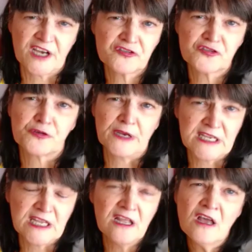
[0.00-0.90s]

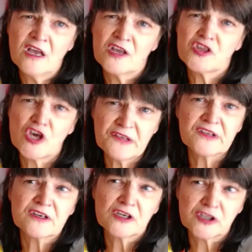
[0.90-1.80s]
trainee
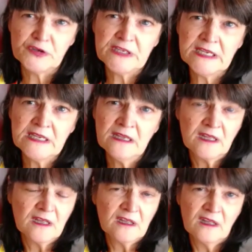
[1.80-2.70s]
Jason Clooney
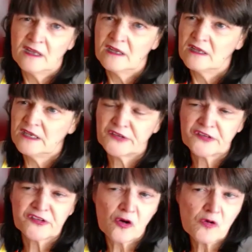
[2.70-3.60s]
is
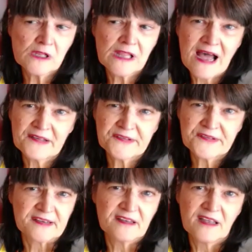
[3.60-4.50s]
so
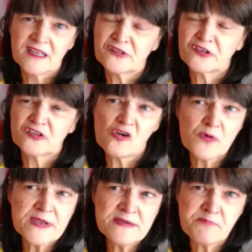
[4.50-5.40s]
classic and so
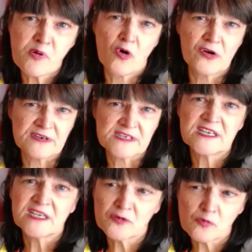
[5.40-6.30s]
important
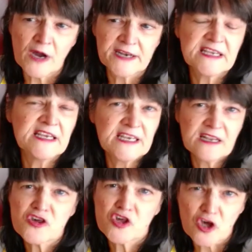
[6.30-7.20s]
in what it
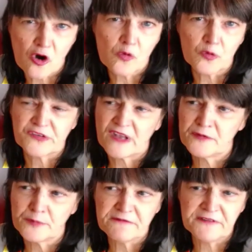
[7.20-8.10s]
shows and
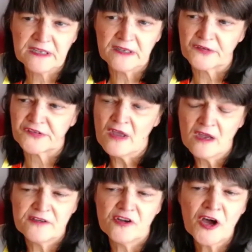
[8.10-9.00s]
reveals,
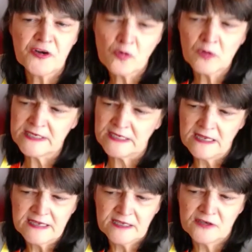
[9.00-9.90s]
not only
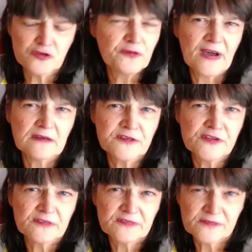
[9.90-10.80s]
in
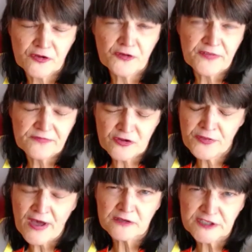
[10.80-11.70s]

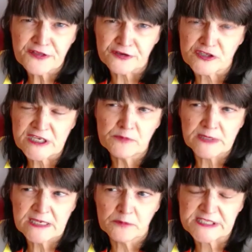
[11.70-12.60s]
2013 when
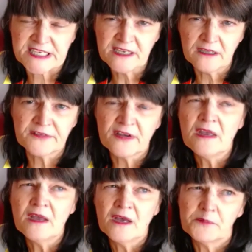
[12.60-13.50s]
he was killed,
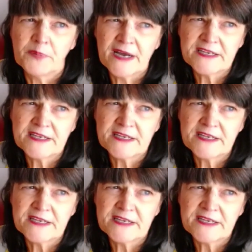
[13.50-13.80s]
but